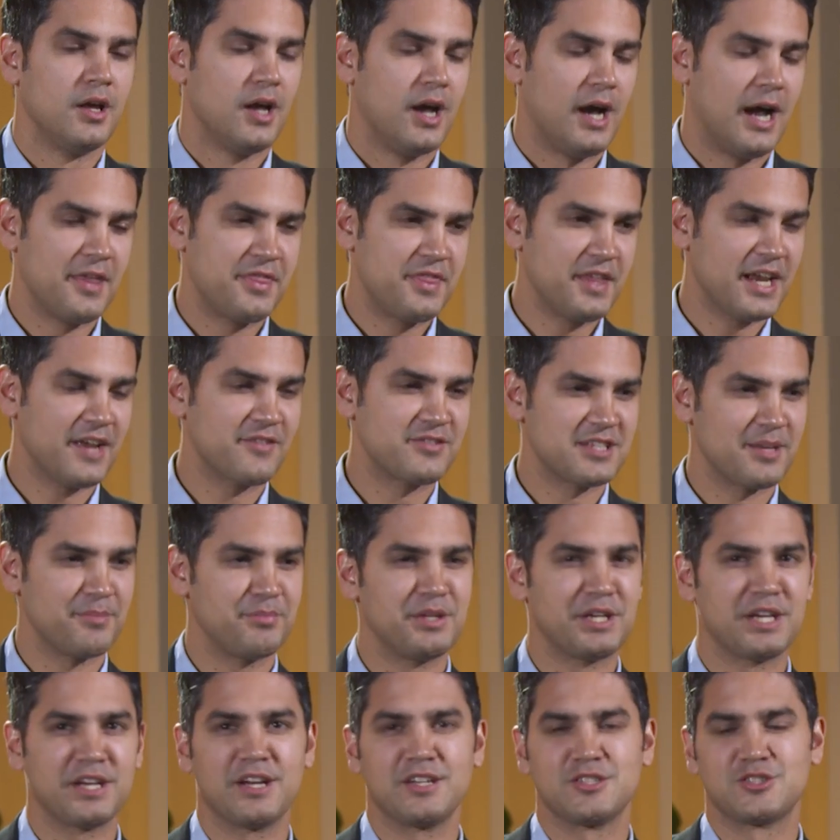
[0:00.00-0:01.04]
I think of
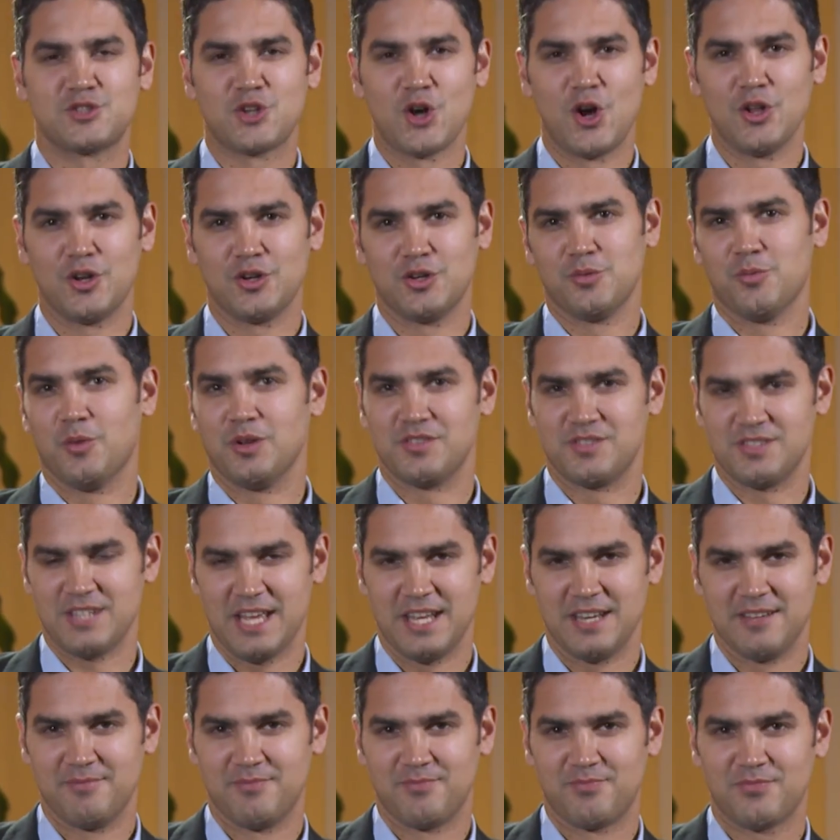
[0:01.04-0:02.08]
something a scholar once
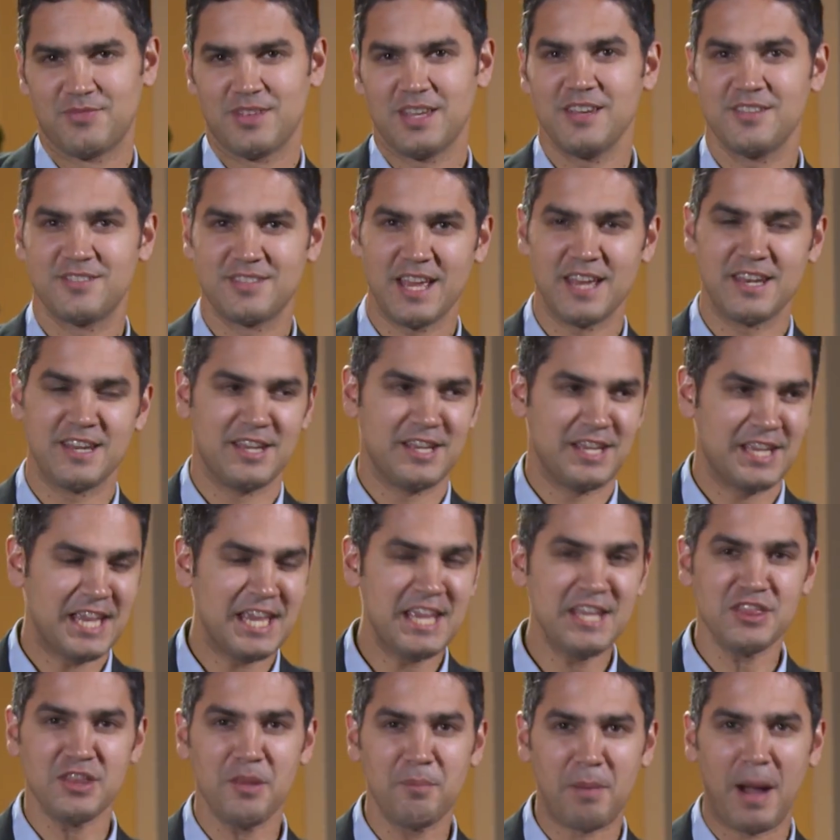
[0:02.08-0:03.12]
said. He said,
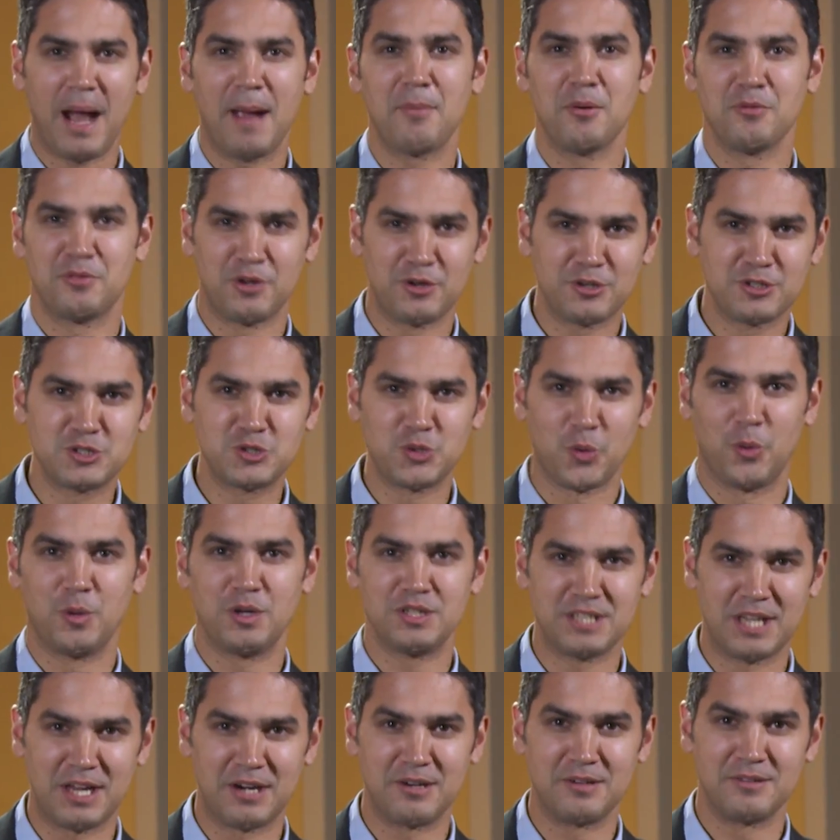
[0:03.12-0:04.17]
in the Bible, there are stories
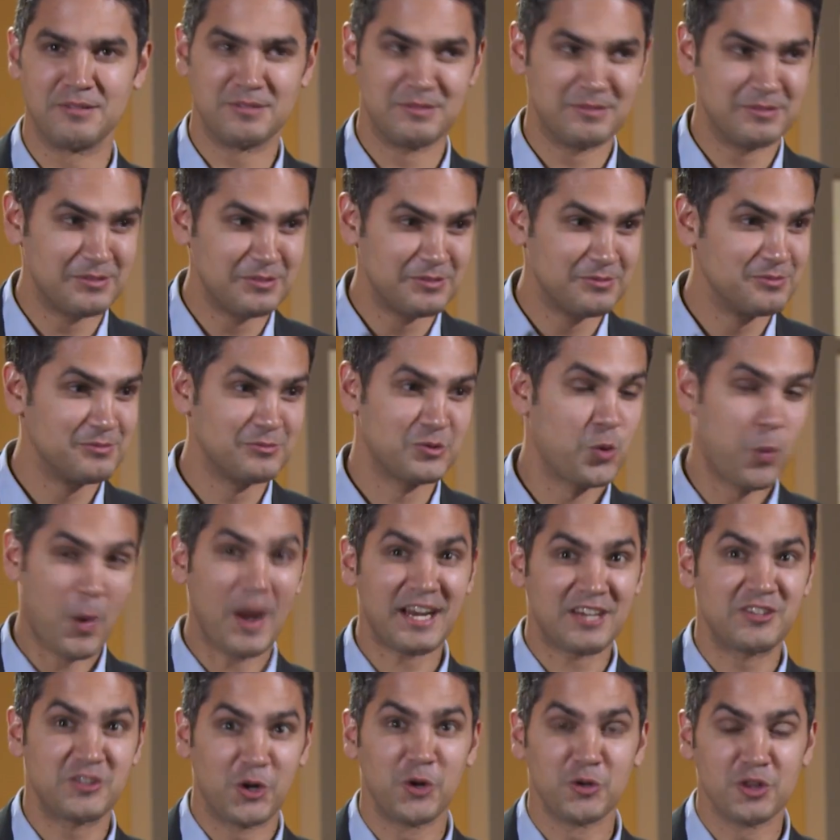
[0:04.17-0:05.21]
that are
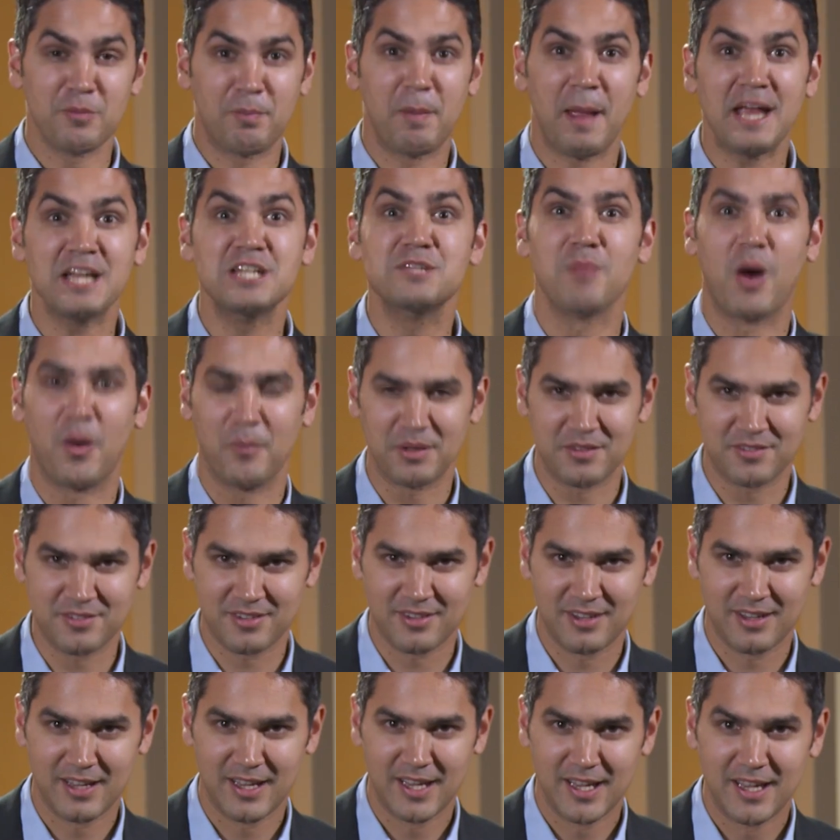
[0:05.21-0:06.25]
quick turn the page moments.
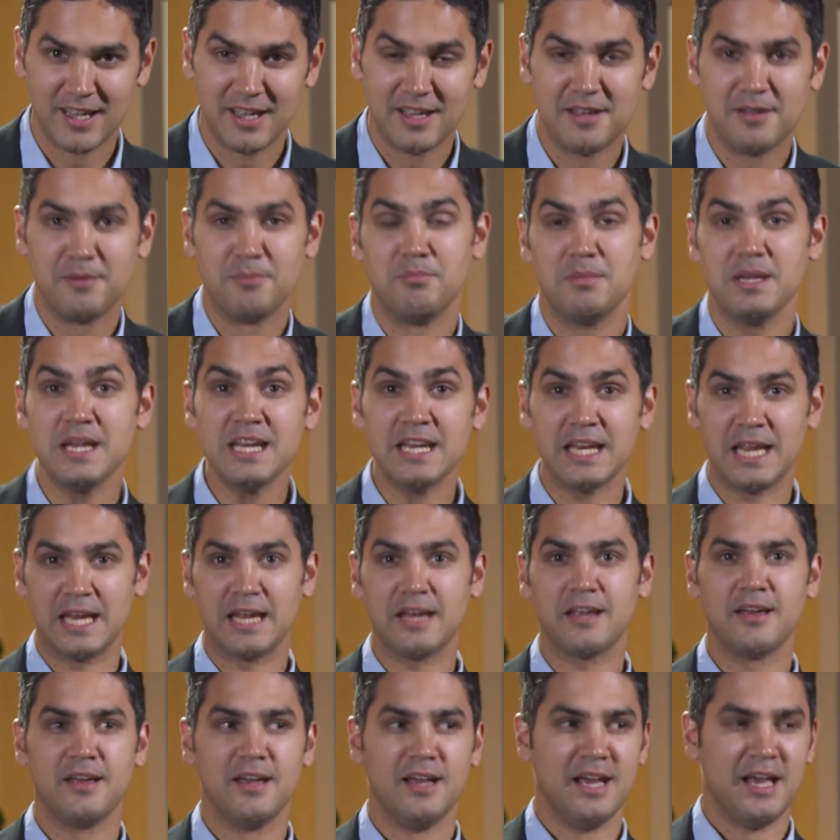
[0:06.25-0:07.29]

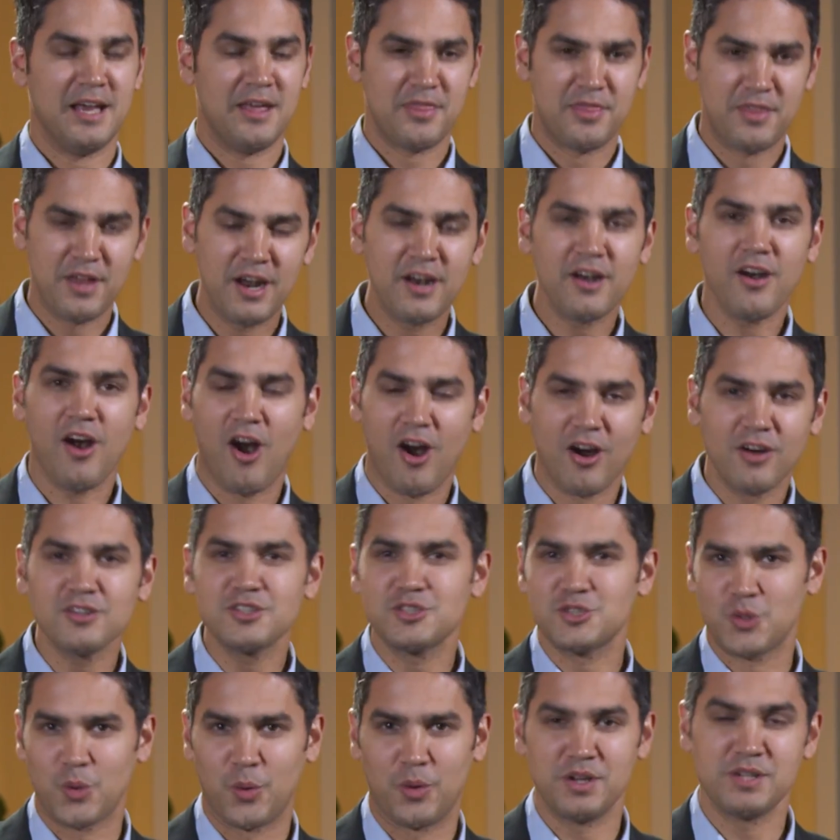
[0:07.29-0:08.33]
Meaning, there are
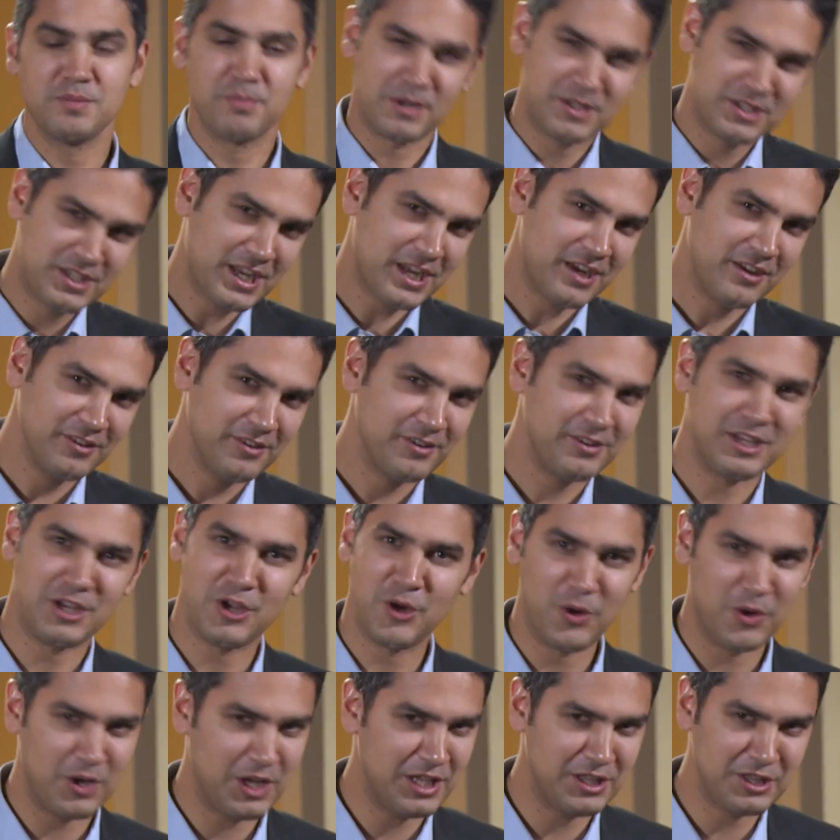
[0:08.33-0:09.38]
stories, particularly
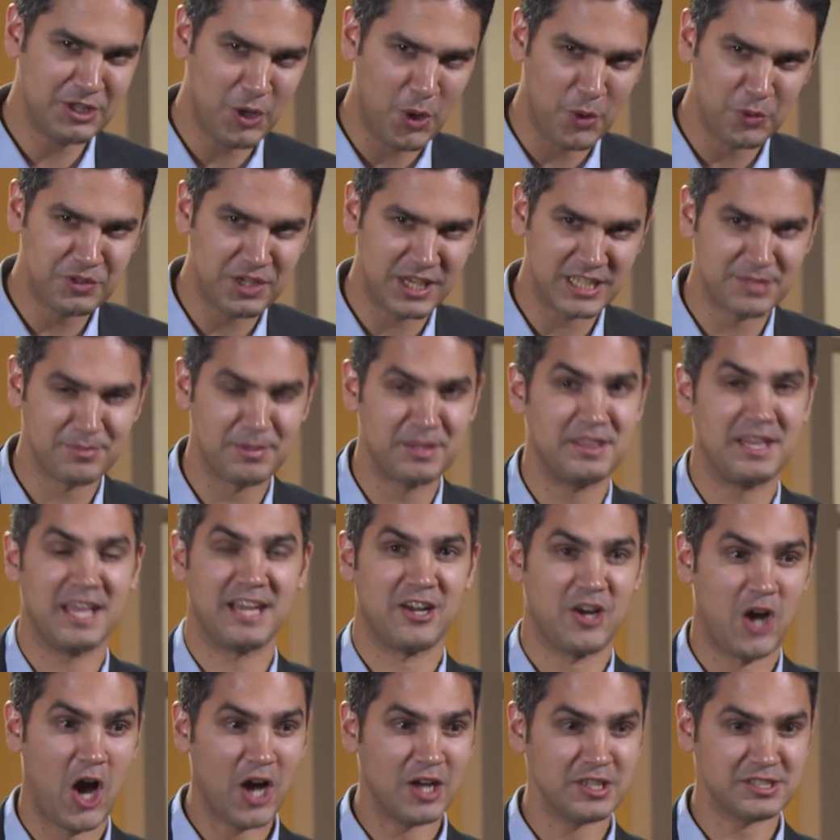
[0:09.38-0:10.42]
in the Old Testament, that
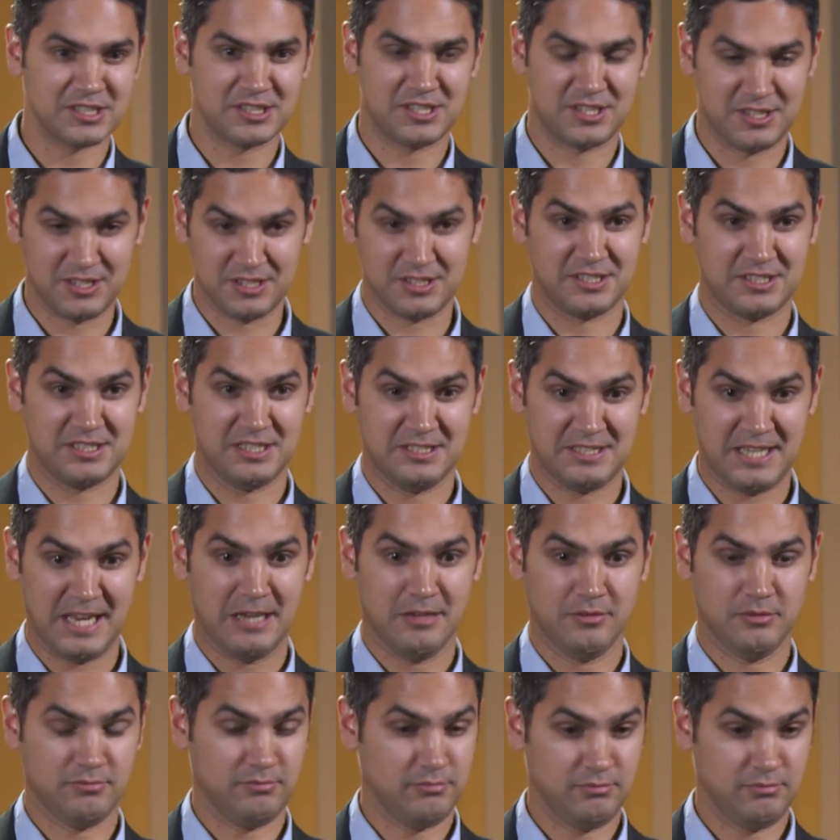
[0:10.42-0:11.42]
cause us to just say,